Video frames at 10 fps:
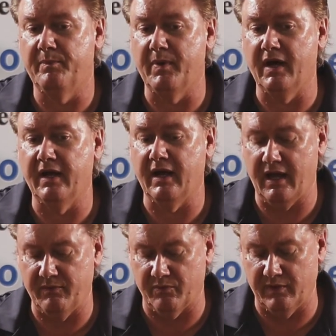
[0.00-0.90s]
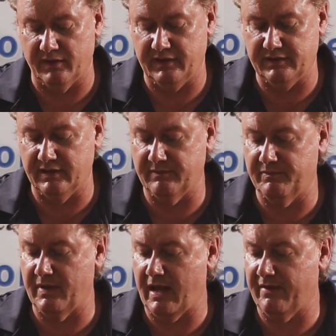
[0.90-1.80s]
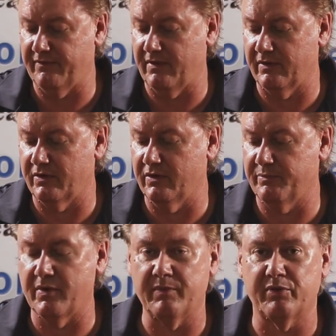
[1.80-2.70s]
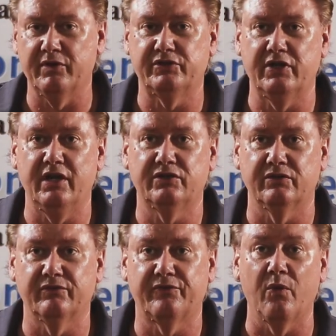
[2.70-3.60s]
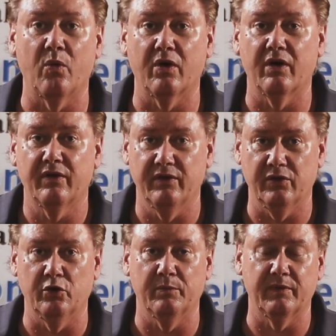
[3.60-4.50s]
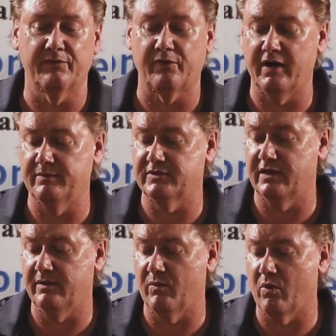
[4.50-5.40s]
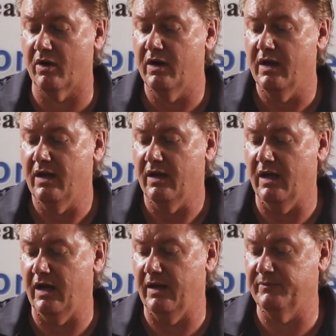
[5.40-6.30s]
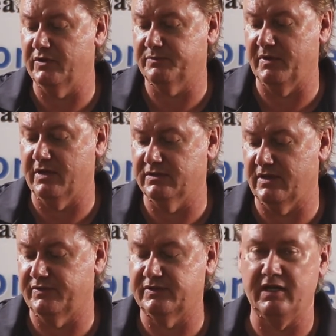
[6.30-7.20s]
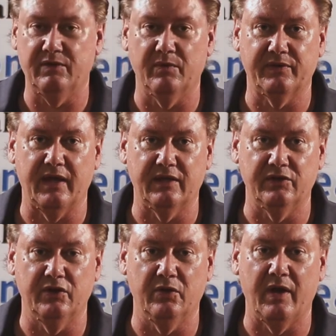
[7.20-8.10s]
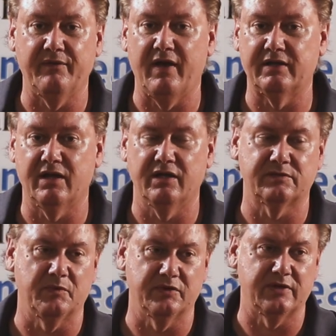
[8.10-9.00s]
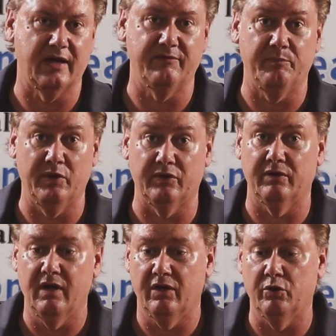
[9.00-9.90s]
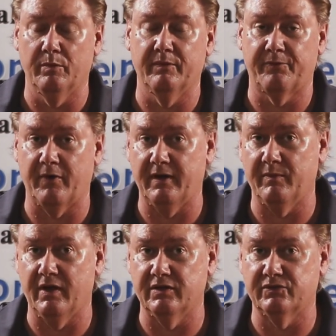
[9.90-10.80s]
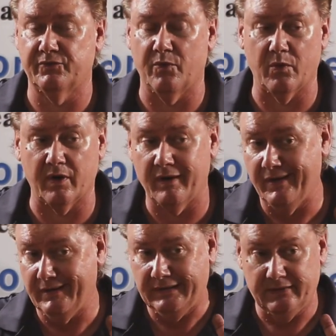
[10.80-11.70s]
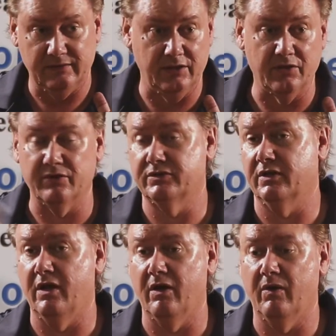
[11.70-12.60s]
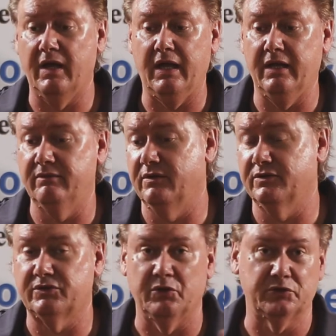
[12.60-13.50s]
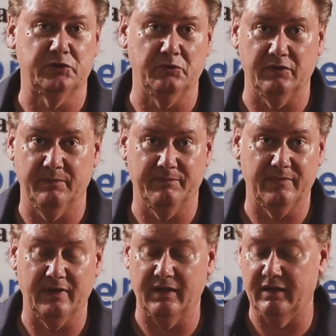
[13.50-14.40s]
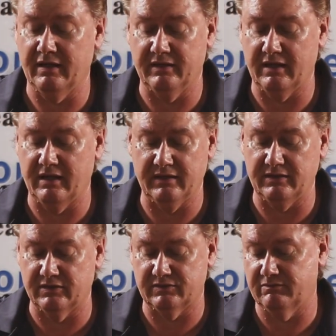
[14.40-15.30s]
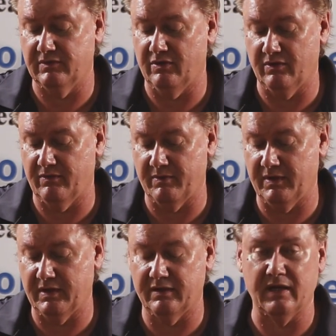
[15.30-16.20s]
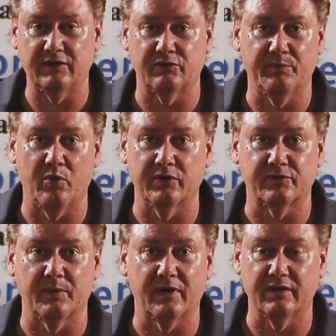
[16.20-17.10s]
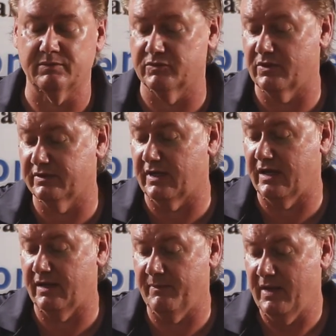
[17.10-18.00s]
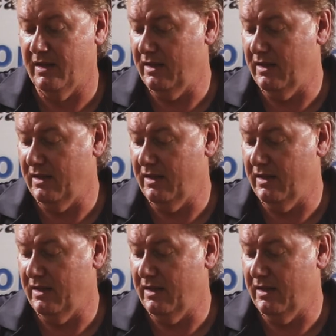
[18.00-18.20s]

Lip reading: But I really did have a good appreciation for the aluminum frames anymore, just because I've seen what they can do. I've had customers that I've built aluminum frame guns for years ago, and they're still shooting them, and they just, you know, we get nice reports from our customers all the time.